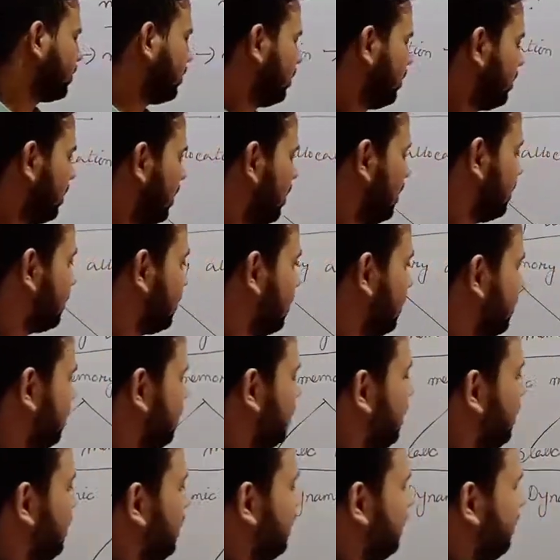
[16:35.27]
right?
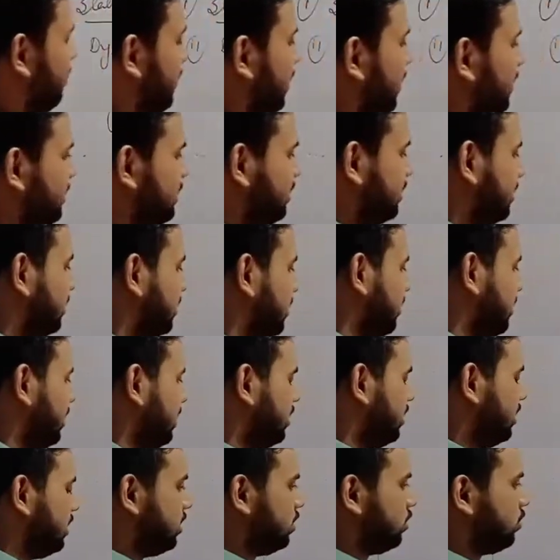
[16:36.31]
Means
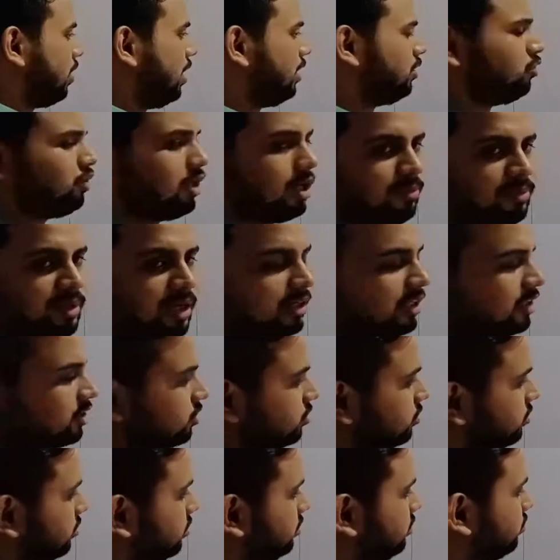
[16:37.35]
what we have
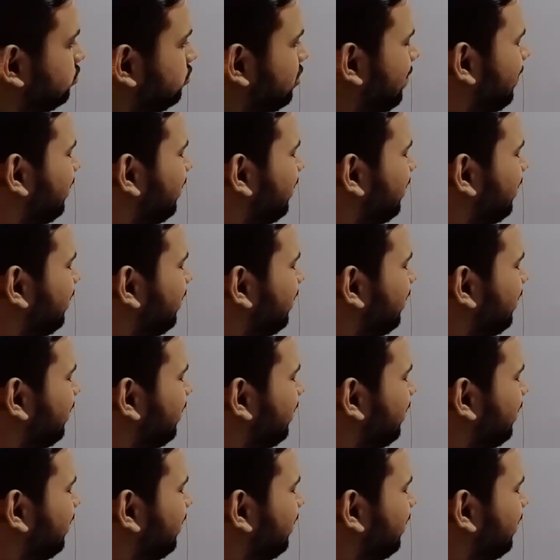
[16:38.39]
understood? We